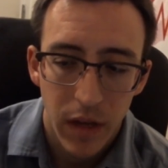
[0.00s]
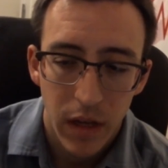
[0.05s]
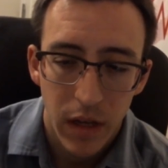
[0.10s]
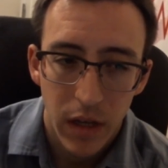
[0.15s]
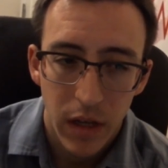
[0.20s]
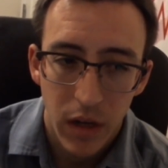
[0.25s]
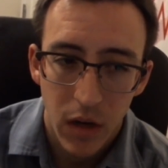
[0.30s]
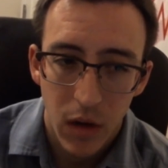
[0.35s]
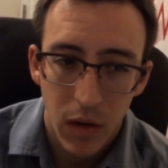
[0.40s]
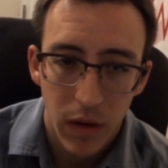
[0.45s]

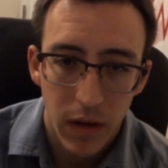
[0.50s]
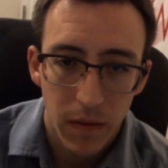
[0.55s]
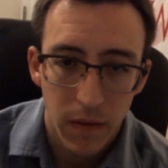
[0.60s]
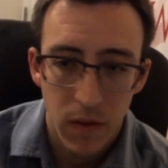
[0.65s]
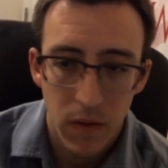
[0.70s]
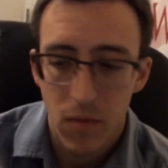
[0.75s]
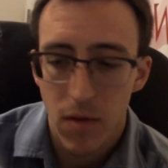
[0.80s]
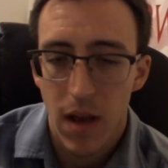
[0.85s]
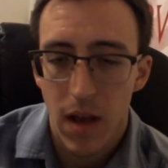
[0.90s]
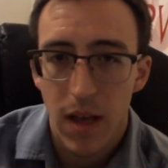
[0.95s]
If
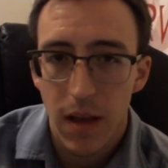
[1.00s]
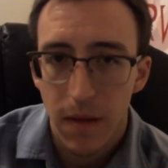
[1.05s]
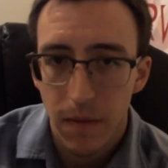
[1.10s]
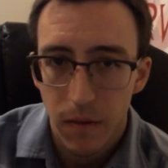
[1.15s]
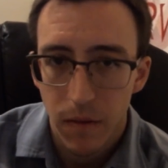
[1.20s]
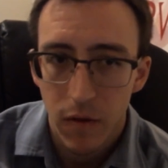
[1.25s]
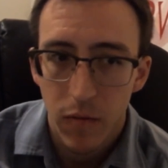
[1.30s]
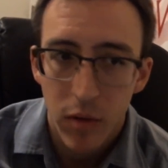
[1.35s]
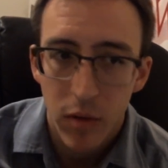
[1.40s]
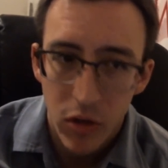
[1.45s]

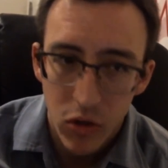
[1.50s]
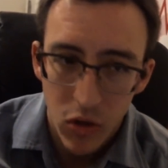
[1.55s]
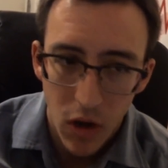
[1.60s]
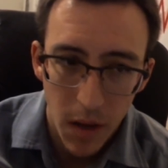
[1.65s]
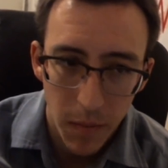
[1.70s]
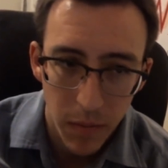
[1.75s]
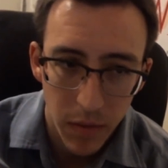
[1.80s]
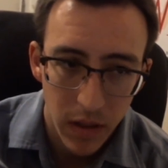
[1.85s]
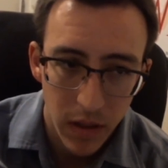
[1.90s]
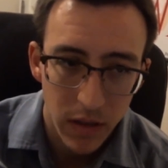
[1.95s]
you've been
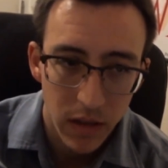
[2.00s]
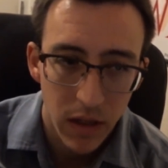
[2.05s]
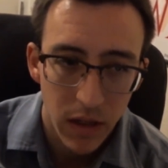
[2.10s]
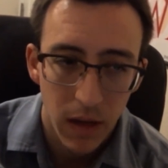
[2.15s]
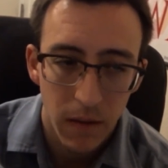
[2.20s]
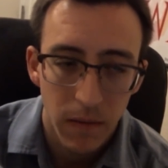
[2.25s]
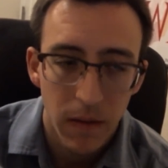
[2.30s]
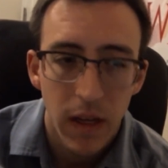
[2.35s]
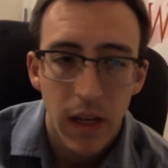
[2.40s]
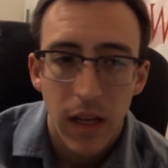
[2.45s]
dropping
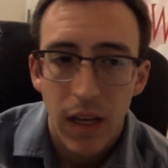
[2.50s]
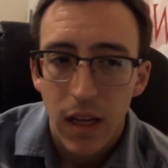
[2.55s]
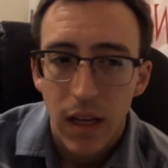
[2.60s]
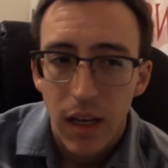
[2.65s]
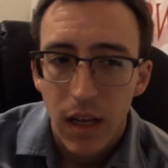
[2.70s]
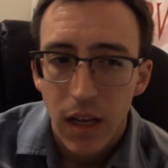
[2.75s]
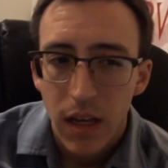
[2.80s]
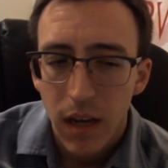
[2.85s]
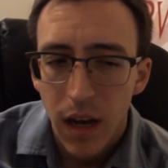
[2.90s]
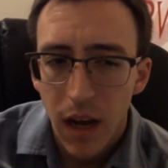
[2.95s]
stuff,
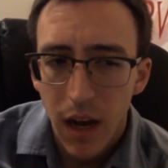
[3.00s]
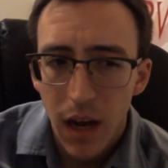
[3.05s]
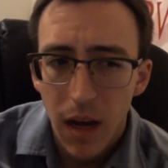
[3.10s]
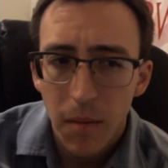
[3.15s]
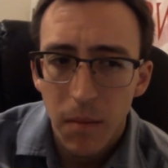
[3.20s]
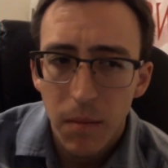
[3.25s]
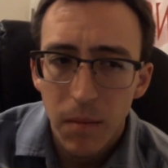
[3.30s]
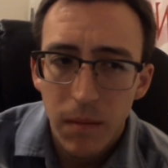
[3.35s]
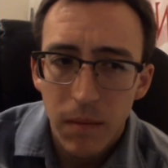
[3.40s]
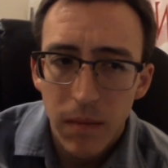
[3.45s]

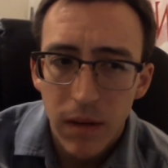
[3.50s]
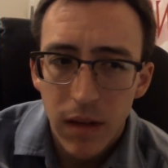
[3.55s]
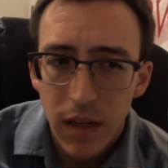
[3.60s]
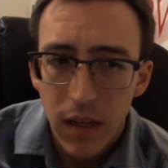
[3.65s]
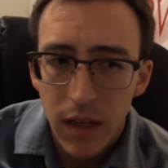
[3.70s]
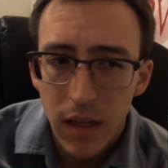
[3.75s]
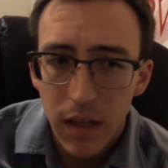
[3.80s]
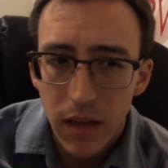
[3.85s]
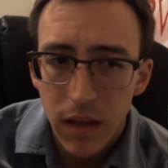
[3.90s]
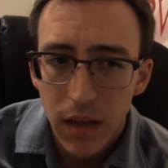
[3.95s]
having
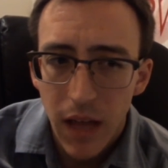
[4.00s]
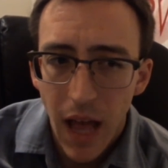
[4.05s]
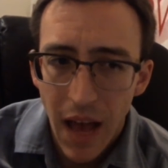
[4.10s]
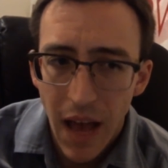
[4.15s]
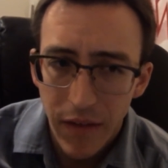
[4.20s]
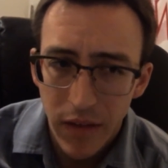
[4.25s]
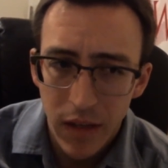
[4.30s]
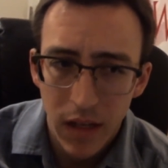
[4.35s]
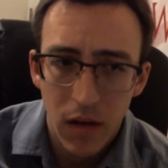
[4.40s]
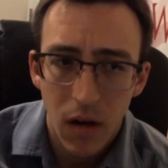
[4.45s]

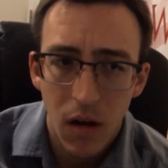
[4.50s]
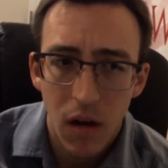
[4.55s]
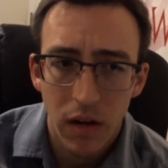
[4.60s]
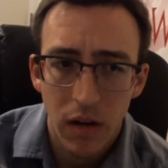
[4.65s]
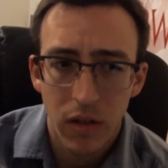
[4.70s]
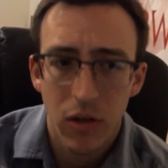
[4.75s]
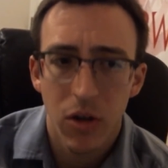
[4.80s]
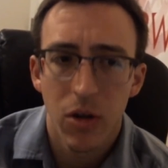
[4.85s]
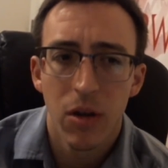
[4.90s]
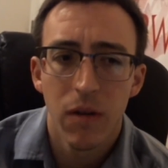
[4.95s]
it
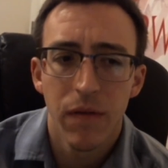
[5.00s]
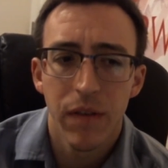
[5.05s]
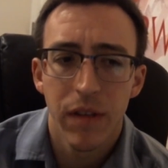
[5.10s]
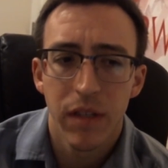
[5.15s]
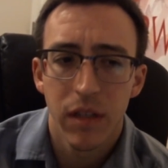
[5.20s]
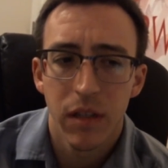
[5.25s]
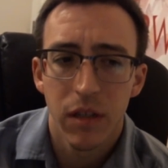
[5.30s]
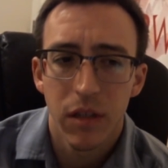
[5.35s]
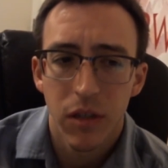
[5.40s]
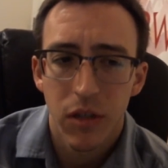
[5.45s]
on curve
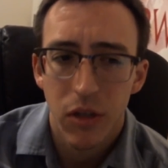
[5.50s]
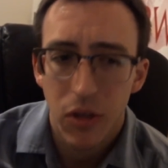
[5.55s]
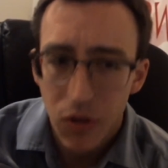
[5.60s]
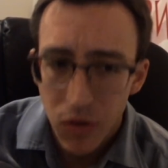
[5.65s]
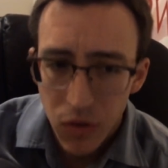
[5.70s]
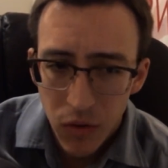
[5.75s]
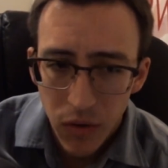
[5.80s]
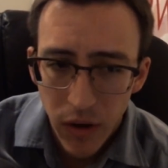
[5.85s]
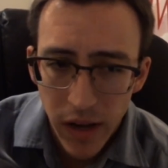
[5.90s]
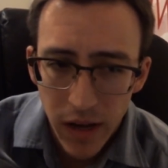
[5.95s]
isn't too
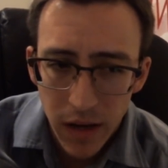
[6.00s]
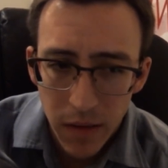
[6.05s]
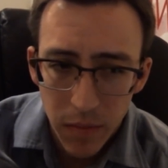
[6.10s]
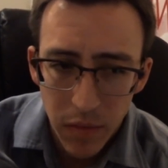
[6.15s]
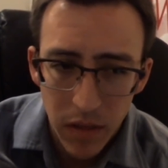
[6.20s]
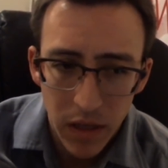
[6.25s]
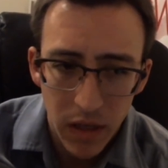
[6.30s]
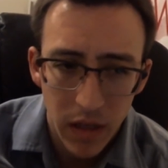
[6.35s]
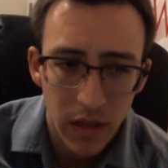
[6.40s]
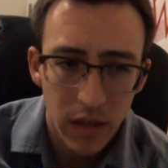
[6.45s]
great
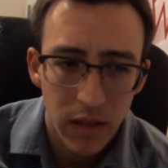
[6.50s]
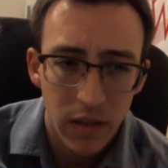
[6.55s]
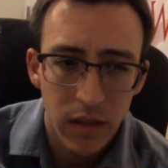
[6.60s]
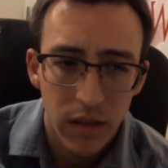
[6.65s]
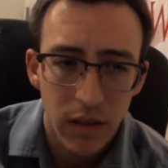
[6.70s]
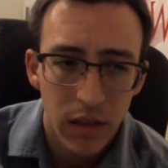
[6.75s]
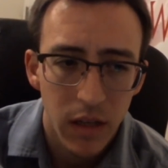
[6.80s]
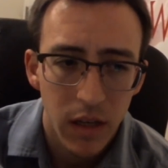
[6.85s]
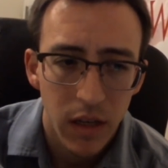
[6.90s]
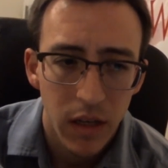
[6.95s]

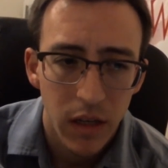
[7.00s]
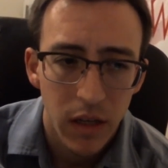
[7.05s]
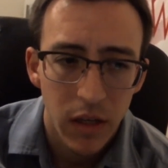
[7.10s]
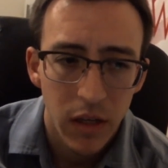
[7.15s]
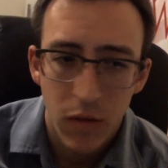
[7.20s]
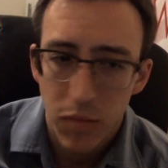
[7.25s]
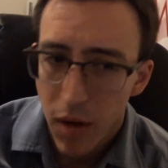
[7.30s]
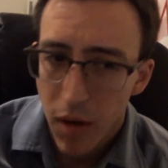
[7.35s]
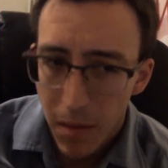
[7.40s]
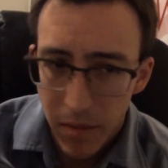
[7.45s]
because
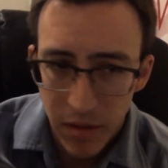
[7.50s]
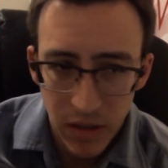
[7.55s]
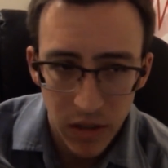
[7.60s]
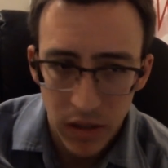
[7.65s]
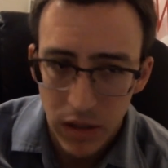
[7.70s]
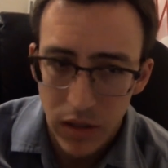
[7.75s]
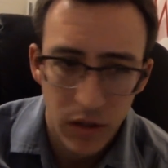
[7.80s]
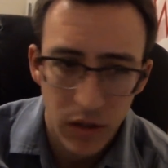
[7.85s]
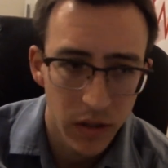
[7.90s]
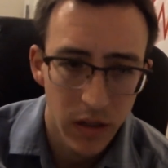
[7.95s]
you're
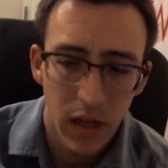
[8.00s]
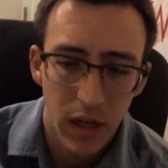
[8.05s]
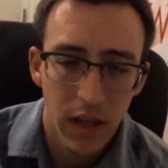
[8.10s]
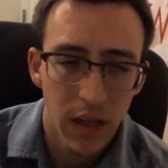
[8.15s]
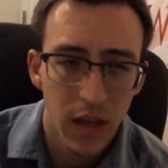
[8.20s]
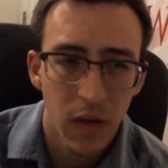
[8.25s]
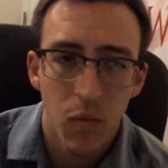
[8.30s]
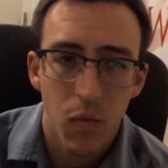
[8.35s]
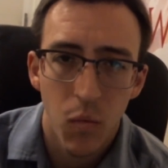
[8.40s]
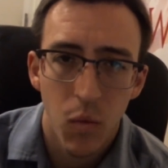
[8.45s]
just gonna
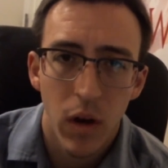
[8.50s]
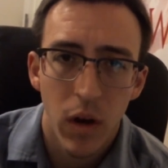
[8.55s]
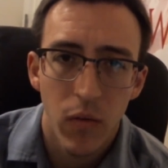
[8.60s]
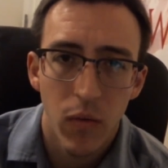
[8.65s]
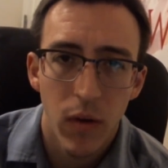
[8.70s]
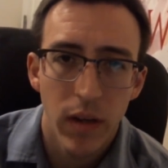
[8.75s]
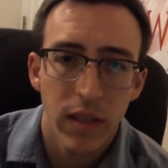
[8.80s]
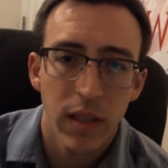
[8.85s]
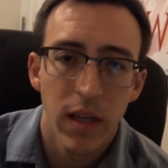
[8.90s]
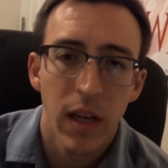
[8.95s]
get one
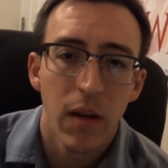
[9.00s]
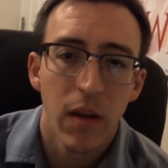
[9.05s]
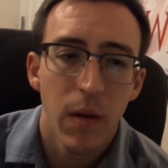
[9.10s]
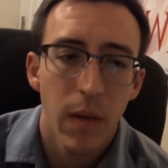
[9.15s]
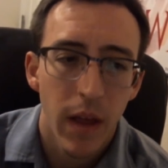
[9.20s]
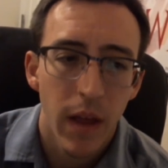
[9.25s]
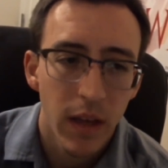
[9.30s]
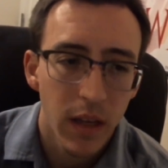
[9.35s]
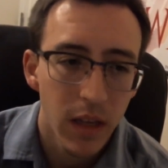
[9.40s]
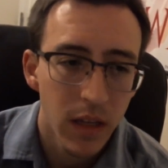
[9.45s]
resonator
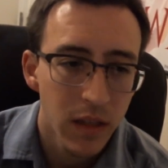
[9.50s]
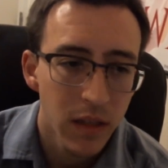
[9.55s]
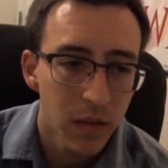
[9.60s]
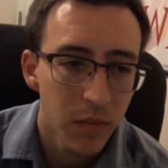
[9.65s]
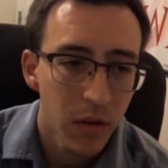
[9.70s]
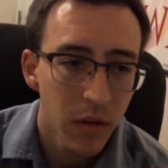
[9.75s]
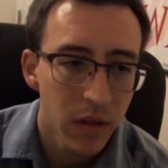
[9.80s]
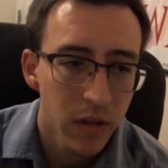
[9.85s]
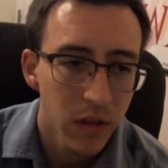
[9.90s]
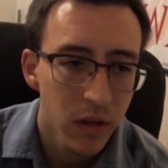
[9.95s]
that gets a
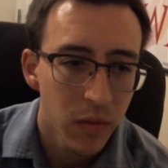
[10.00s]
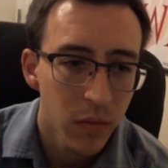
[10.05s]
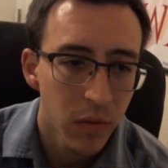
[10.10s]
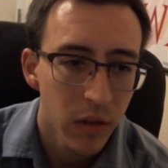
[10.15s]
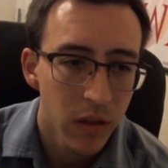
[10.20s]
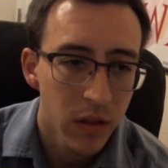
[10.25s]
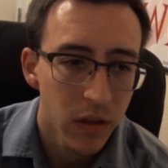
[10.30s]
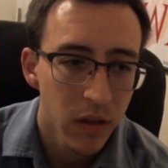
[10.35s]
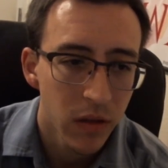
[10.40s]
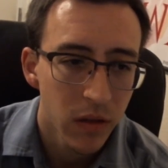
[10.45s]

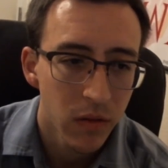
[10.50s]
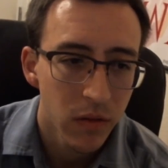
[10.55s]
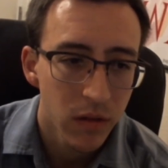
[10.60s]
+2/+2.